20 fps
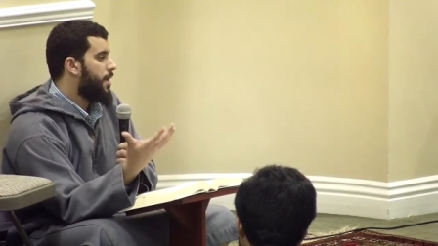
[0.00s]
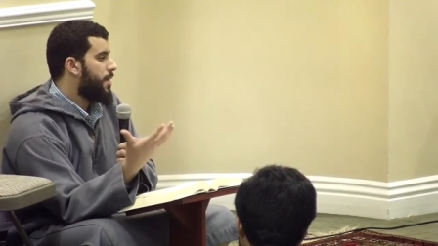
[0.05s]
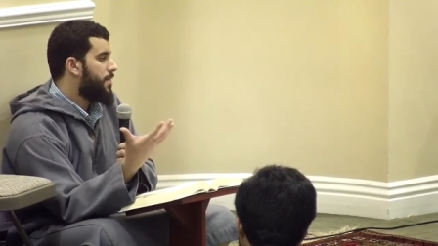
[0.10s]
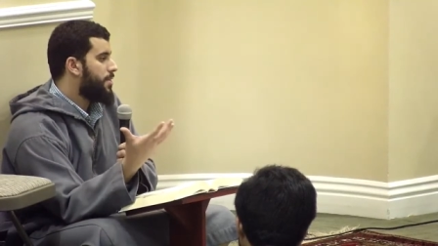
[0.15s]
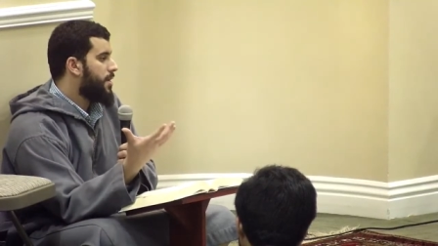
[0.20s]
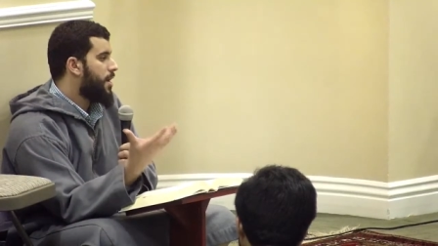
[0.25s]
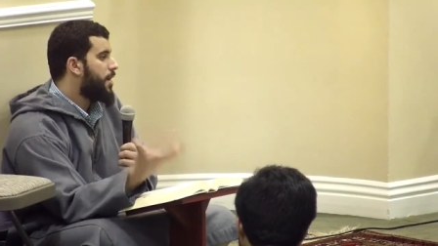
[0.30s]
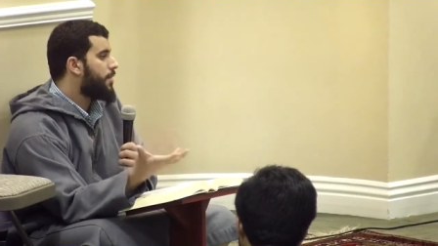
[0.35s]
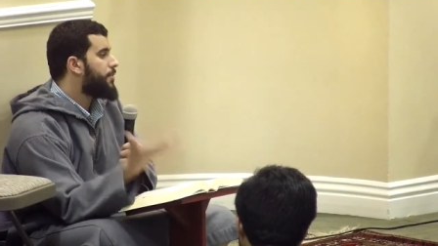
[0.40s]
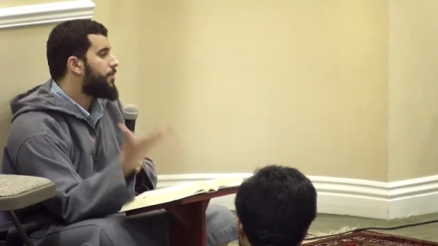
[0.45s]

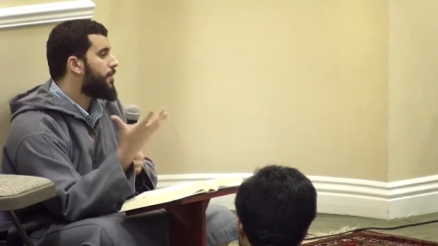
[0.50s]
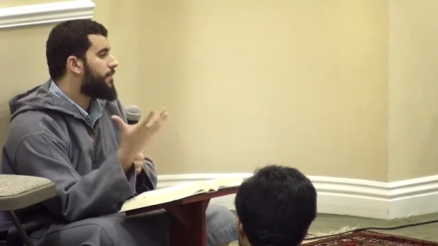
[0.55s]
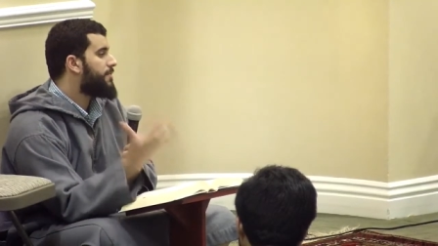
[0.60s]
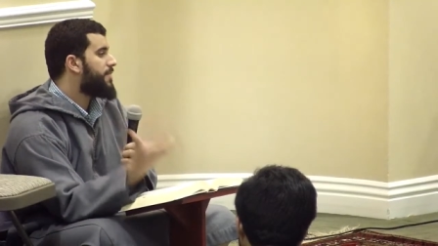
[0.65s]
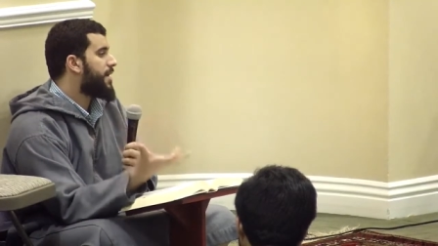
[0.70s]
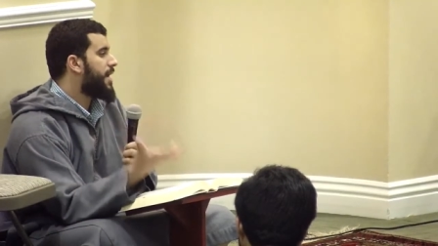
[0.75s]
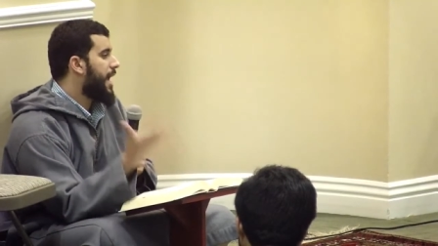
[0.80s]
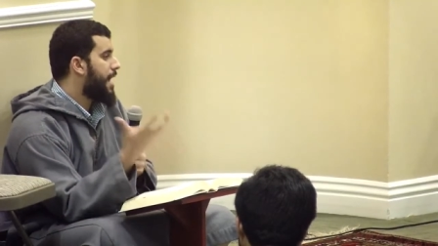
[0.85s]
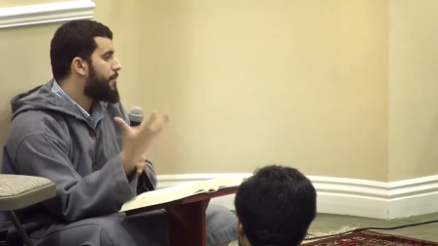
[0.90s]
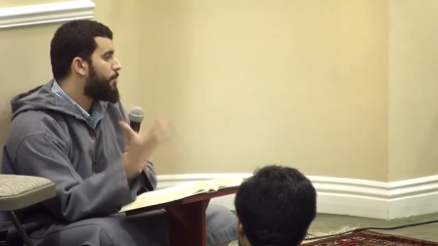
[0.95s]
uh, the
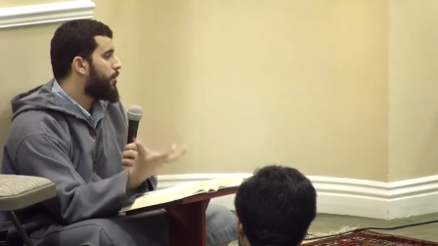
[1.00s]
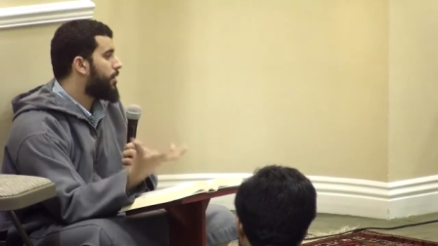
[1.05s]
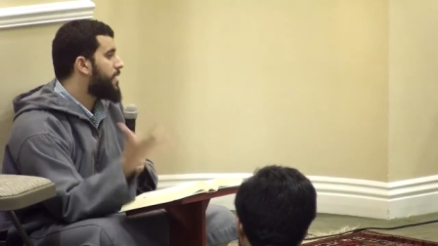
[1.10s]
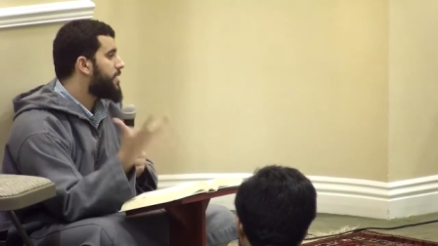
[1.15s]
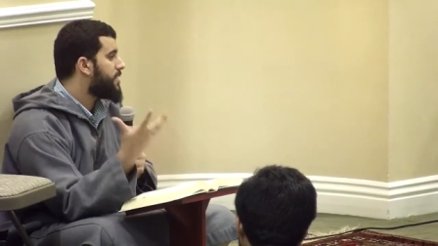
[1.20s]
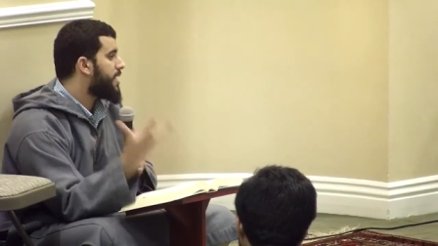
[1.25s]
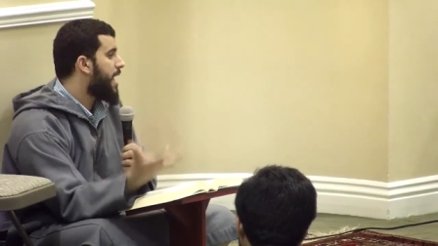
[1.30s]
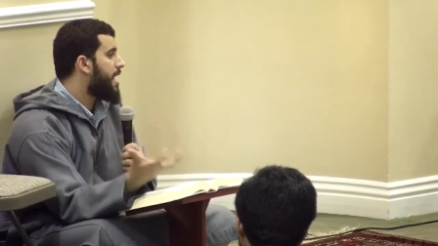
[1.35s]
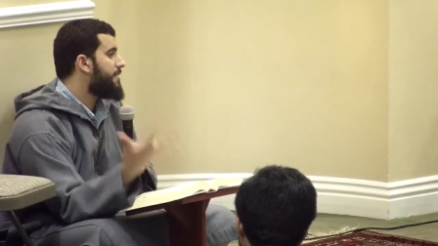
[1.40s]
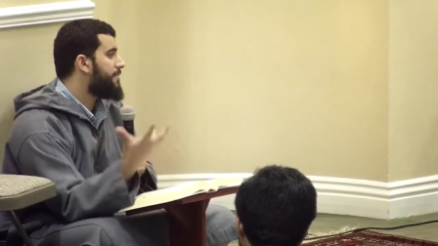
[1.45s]
udder of the
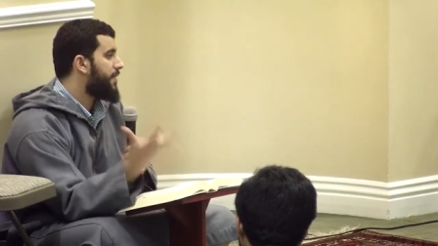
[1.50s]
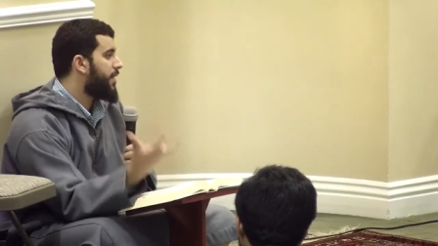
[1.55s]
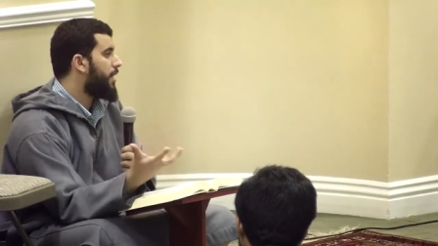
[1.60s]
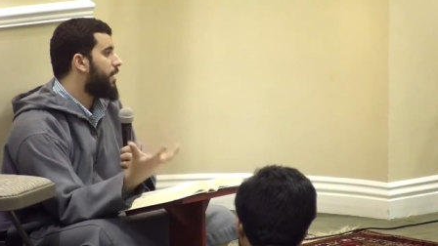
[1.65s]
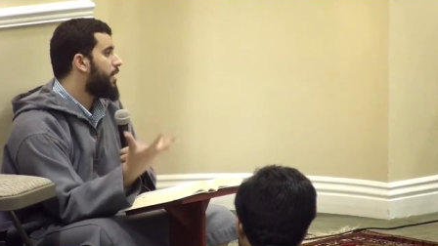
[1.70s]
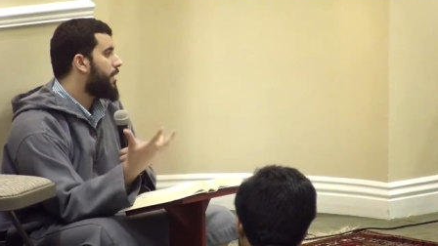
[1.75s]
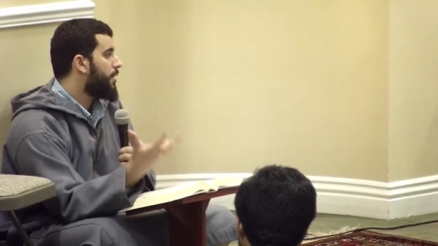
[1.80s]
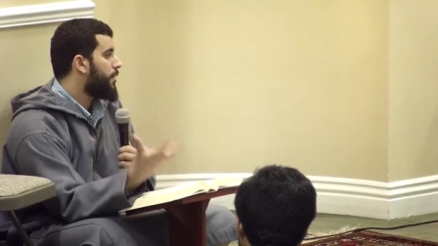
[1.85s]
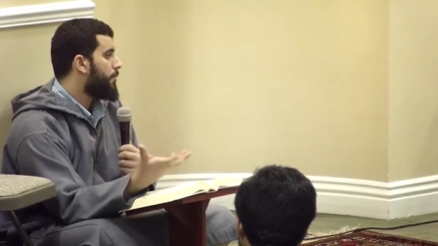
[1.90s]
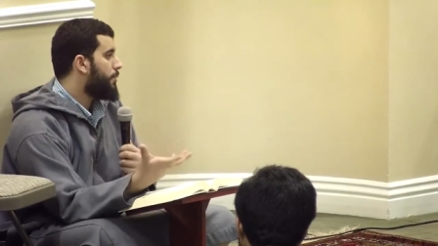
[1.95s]
camel is
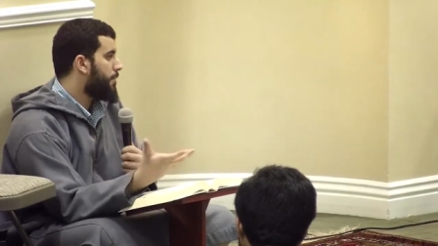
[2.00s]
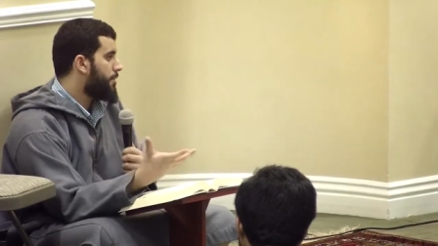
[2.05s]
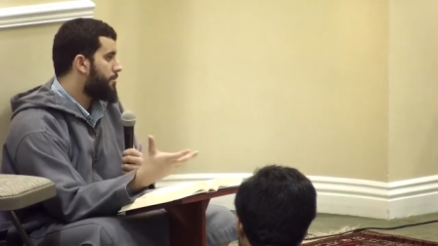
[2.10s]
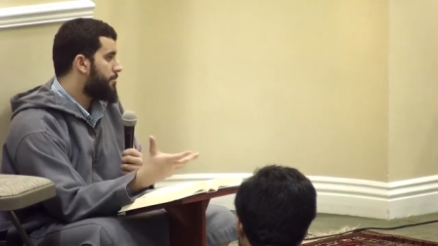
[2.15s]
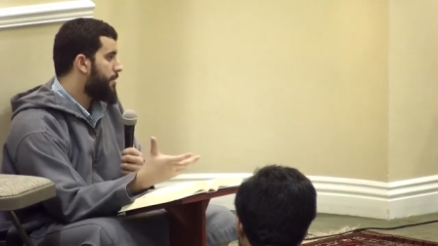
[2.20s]
heavy